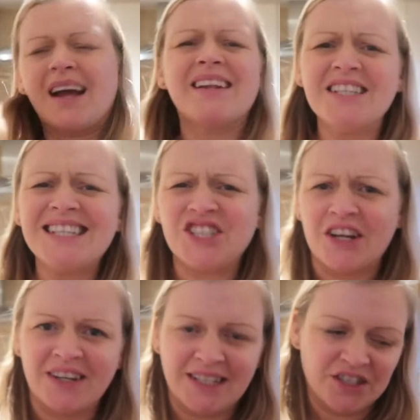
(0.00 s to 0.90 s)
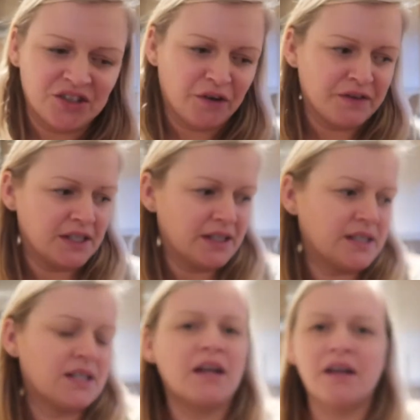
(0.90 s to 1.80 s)
and this is generalization, obviously
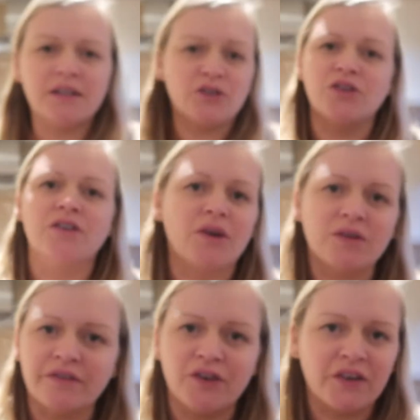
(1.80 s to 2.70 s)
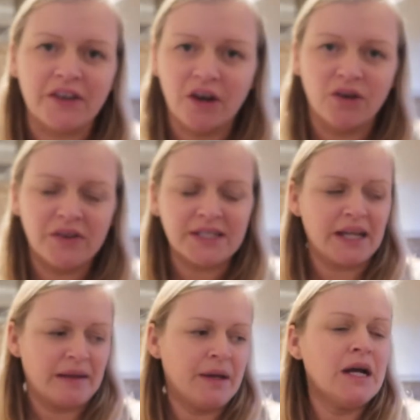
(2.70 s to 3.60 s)
there's 2-year-olds and 4-year-olds, they're not all the
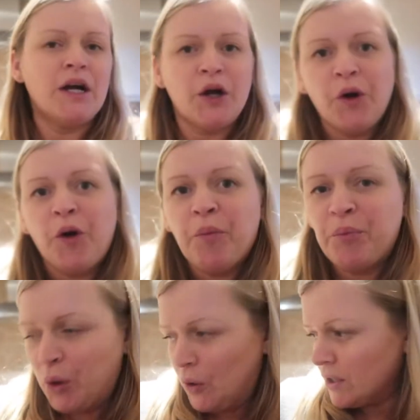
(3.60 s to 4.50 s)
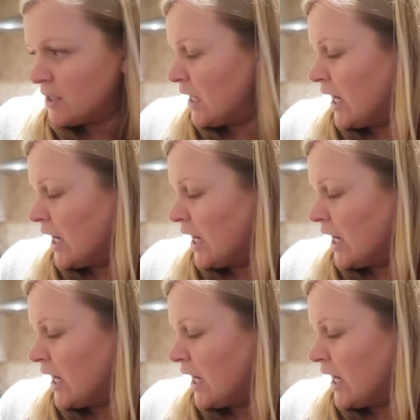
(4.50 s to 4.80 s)
same. But